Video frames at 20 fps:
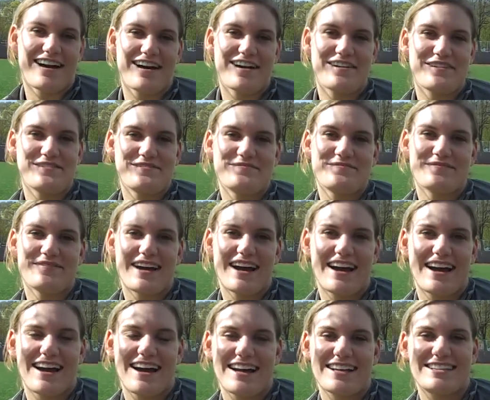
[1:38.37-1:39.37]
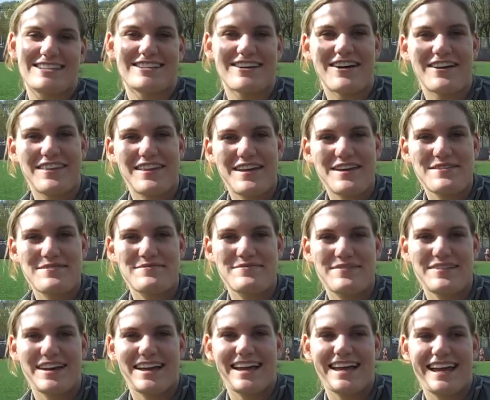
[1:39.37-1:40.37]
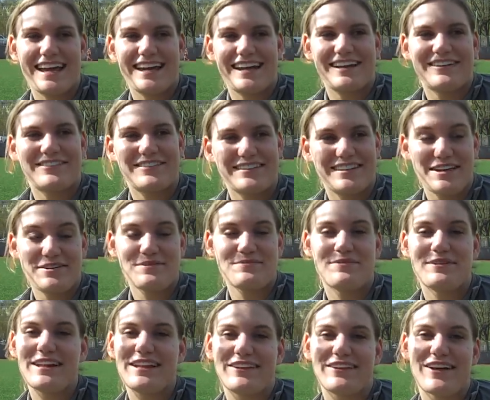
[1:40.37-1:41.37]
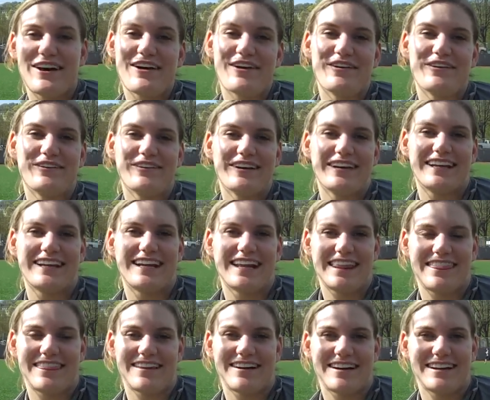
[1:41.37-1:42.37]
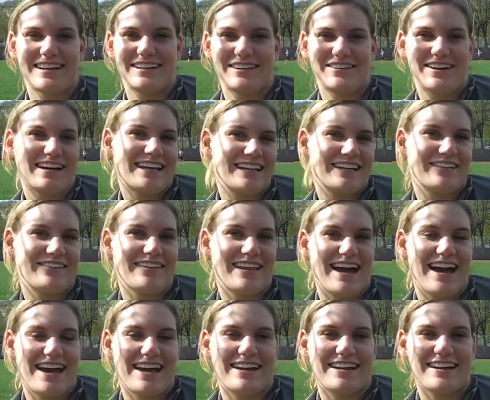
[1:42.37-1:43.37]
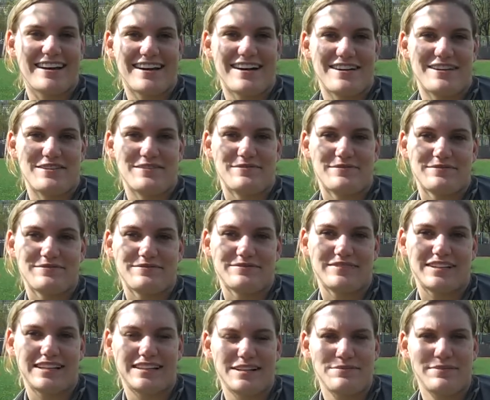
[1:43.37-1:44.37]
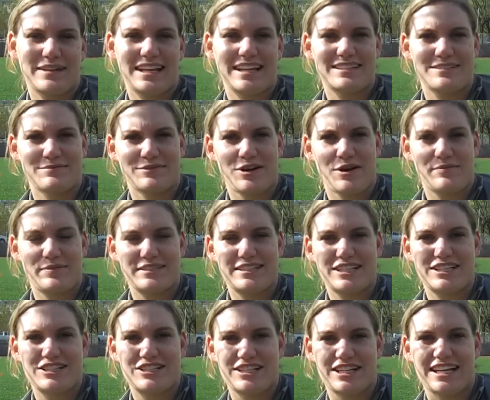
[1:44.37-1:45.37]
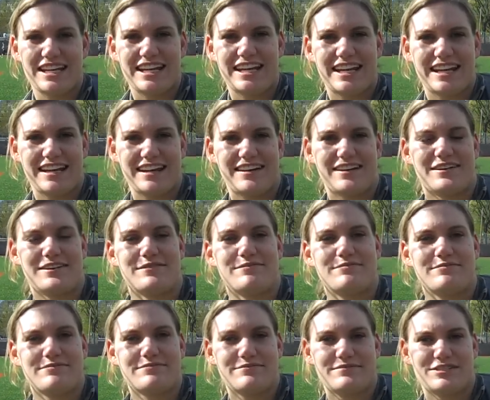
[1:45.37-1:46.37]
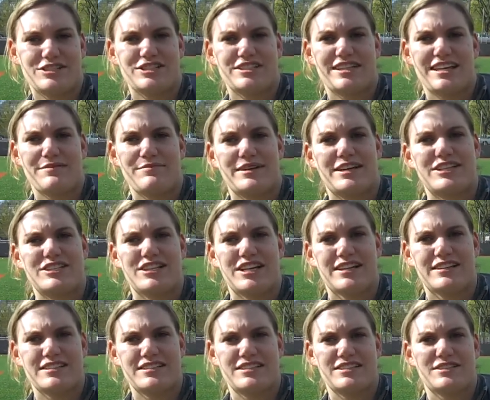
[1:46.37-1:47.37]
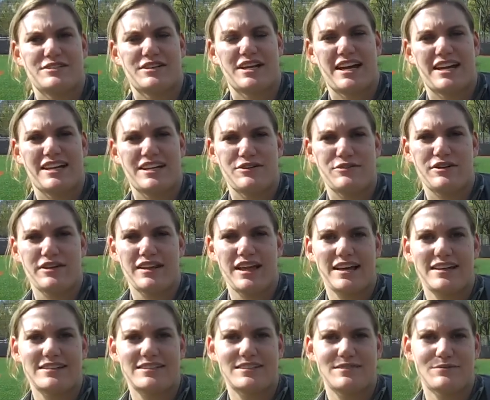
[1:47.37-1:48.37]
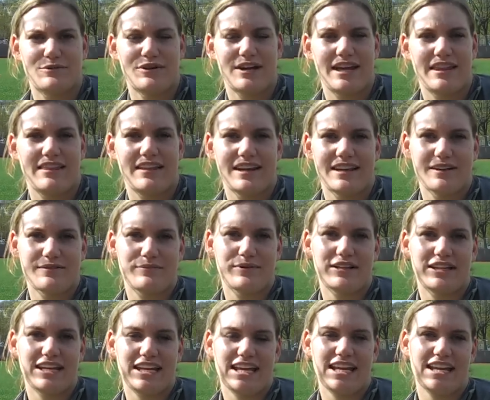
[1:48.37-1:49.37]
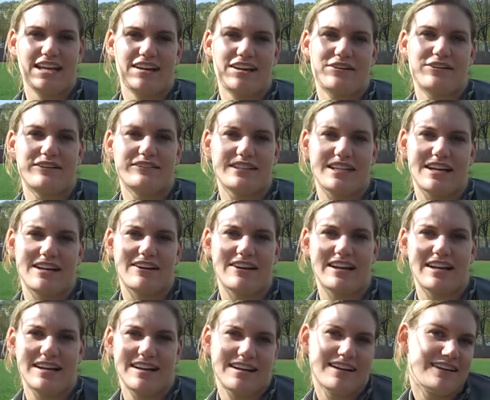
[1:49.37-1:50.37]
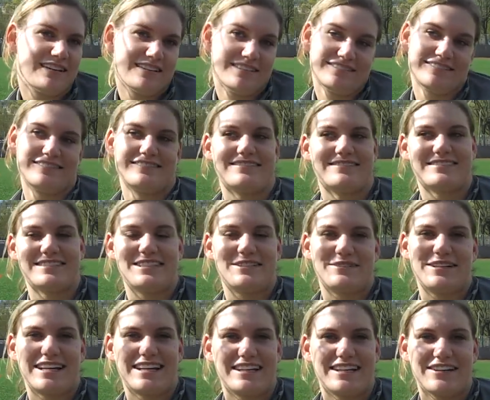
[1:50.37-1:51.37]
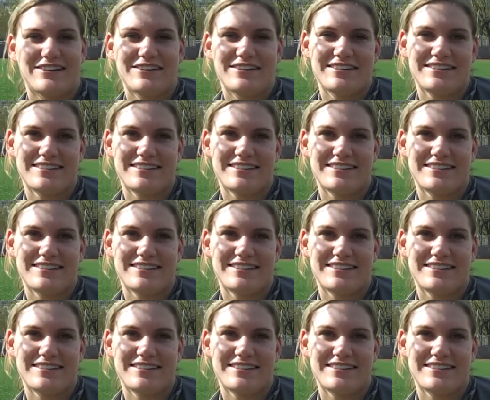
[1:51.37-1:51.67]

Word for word: Um, I saw them and I they were pretty low and I thought, you know, I can do that. Um, eliminate some competition and um, just give me a chance to kind of utilize more athletic ability and go out there and see what I could do.